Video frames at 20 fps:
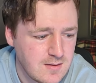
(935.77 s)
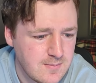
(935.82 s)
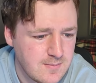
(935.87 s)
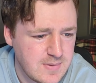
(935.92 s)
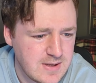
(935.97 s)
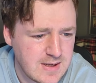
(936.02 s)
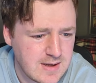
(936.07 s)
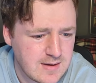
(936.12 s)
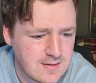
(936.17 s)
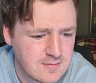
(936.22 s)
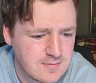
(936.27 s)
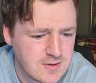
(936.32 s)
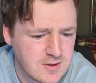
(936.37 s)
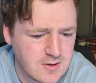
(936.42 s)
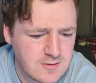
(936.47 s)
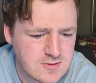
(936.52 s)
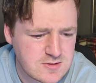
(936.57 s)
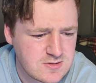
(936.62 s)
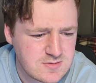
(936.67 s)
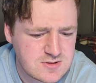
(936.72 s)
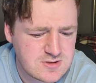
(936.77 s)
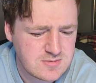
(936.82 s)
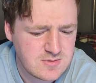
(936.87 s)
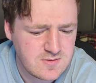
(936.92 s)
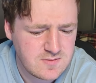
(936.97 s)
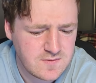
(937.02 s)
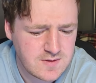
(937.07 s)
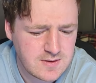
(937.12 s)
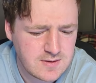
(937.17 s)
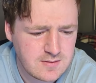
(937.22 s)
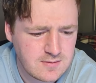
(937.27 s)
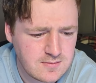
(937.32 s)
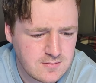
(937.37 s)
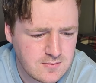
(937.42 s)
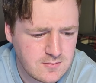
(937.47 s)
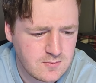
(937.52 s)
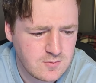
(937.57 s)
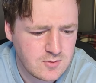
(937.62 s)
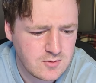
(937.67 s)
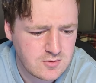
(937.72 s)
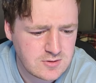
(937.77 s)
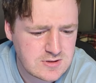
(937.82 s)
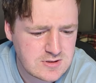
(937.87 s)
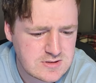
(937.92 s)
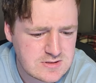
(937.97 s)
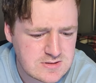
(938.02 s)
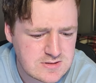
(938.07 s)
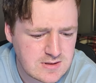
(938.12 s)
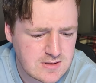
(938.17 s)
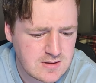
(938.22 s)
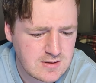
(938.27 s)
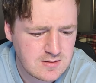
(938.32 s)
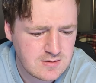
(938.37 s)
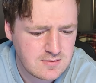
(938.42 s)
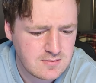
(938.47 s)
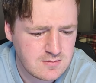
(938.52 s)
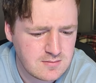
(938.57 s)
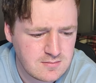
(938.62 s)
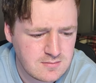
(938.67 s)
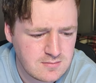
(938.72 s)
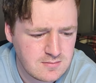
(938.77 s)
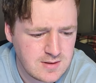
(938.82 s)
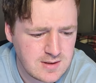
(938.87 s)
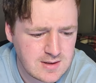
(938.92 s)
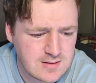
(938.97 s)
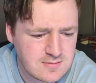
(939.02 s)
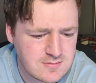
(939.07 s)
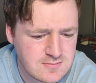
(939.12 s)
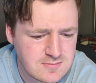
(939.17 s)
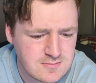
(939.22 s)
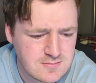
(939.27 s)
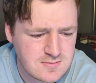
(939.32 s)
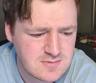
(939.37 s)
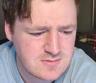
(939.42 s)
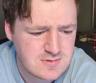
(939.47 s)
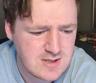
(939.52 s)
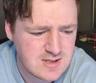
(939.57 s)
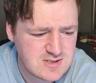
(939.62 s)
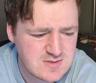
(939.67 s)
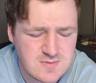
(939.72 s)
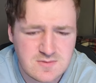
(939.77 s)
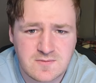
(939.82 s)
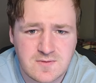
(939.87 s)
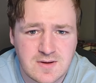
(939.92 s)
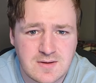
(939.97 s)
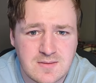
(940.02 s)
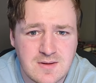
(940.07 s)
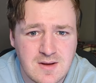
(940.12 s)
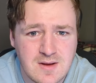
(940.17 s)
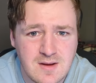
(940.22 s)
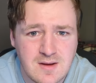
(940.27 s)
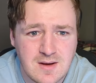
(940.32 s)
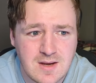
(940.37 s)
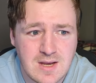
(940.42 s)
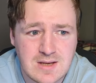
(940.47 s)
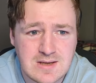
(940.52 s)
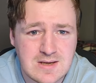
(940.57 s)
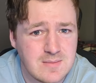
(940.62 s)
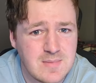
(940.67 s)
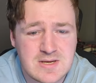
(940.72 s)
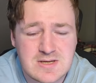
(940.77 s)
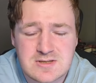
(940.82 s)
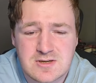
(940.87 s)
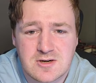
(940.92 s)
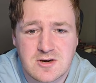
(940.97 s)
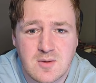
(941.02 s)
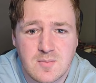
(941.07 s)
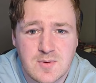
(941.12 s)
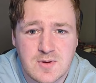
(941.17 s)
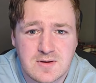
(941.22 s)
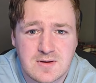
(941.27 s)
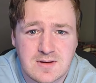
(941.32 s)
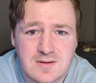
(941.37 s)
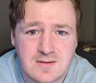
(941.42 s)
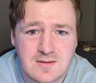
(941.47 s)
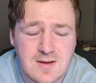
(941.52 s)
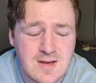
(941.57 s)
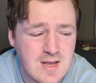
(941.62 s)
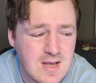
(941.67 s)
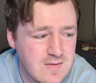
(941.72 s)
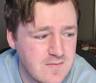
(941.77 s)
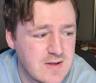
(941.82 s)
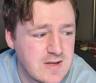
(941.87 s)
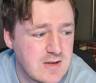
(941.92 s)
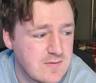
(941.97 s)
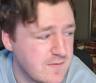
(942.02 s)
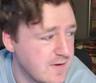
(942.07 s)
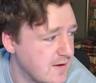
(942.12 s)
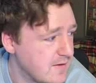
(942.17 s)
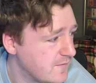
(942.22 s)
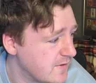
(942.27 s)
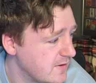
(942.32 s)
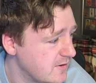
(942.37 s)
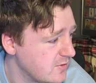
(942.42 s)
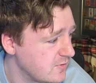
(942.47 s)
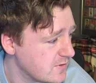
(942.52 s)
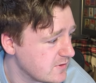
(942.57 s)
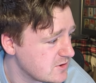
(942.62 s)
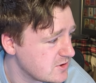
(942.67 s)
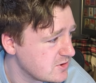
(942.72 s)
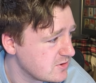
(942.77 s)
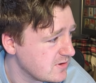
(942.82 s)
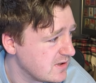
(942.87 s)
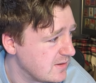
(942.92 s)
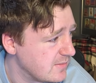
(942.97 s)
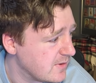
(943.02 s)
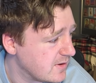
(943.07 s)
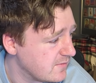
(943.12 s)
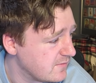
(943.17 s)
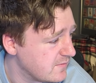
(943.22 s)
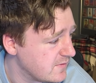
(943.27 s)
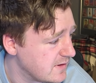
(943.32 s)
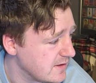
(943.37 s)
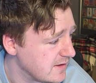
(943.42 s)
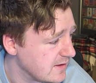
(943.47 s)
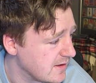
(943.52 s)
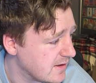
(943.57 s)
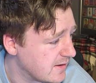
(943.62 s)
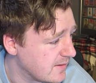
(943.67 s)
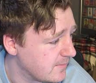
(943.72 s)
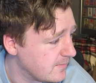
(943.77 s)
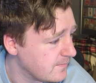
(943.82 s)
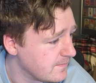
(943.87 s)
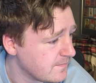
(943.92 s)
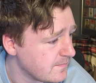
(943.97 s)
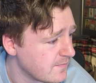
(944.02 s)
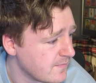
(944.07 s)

But yeah, no, should be fun. We'll just yeah, it's been fun, and yeah, make sure to hop in if I do the stream of the